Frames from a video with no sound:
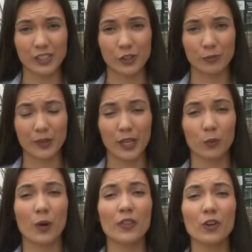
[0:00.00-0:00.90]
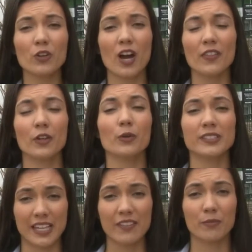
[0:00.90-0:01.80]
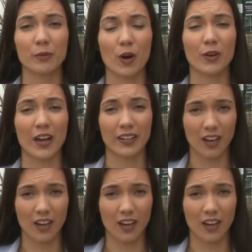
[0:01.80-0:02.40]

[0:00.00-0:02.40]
issues being whether or not they will save the Monroe County